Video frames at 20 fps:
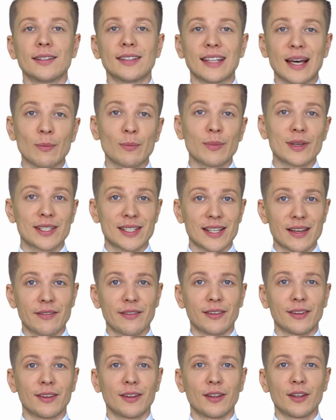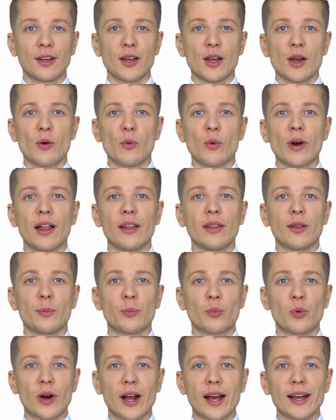Number 7. While the
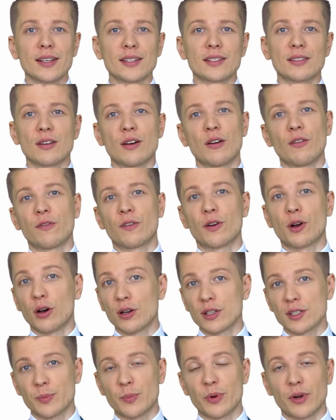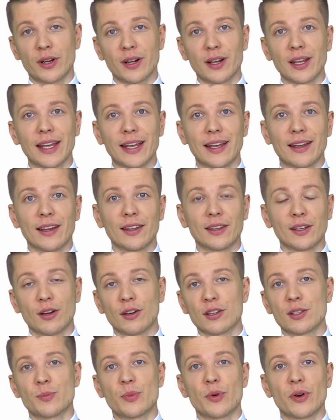price of cost per click and
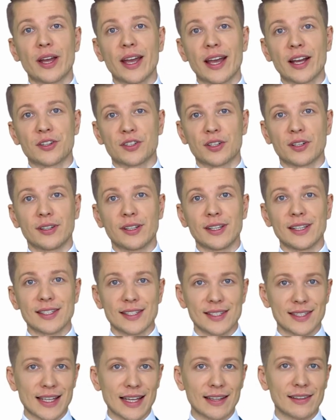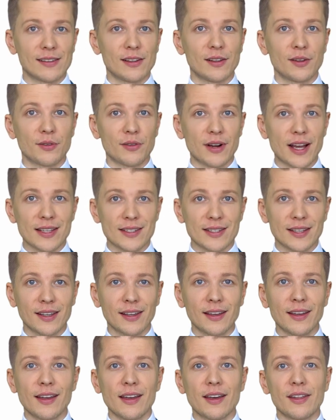cost per action is steadily rising,
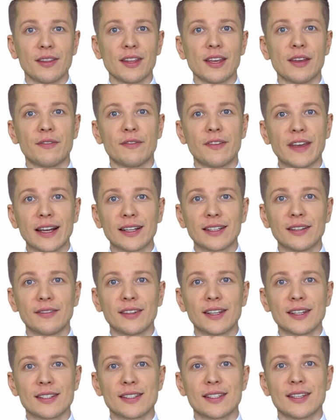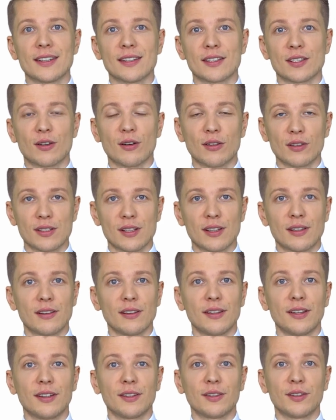the effectiveness is
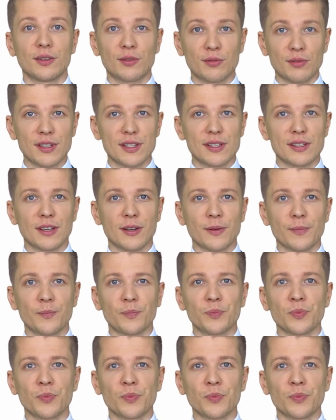constantly decreasing.